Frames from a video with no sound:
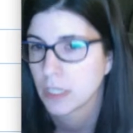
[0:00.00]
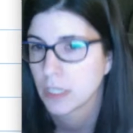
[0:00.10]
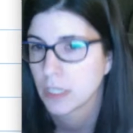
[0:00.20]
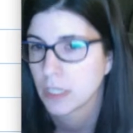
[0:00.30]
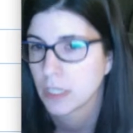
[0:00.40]

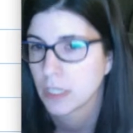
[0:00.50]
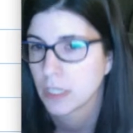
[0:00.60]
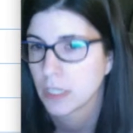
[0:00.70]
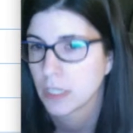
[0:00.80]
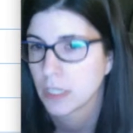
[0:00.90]
which
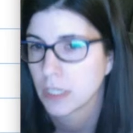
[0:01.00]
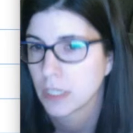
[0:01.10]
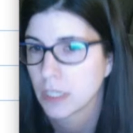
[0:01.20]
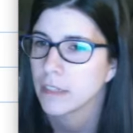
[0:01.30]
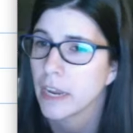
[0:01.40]
means any
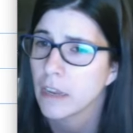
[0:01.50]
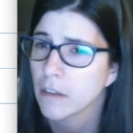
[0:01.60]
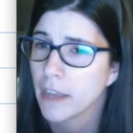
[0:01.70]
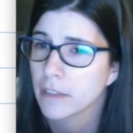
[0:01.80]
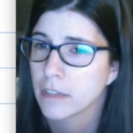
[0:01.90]
contained
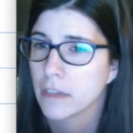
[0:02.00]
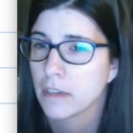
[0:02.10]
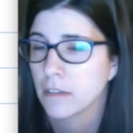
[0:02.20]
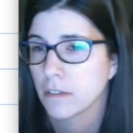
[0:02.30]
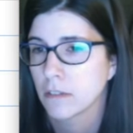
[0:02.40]

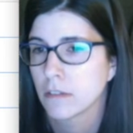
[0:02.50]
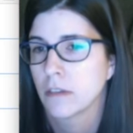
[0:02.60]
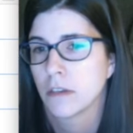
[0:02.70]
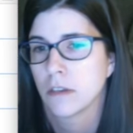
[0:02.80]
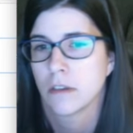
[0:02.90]
classes
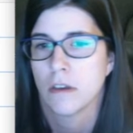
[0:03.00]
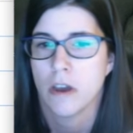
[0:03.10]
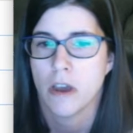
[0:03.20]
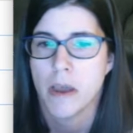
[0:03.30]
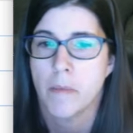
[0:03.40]

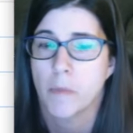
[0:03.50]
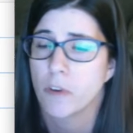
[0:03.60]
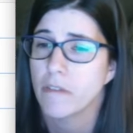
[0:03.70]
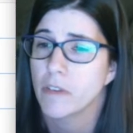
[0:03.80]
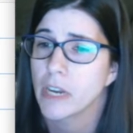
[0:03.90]

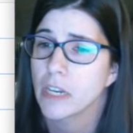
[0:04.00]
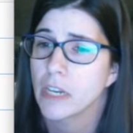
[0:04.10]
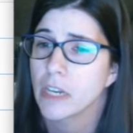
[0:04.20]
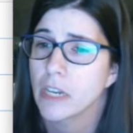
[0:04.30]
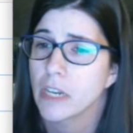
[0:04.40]
or even any
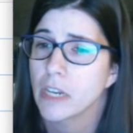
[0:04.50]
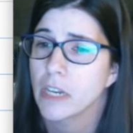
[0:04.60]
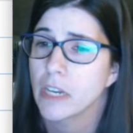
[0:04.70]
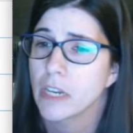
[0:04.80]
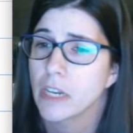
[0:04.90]
students in
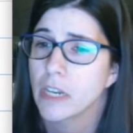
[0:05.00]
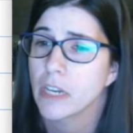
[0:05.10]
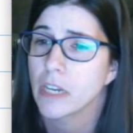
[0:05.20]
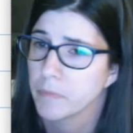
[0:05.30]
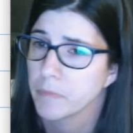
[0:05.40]

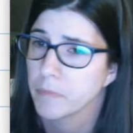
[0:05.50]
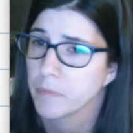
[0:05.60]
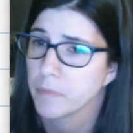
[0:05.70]
mainstream that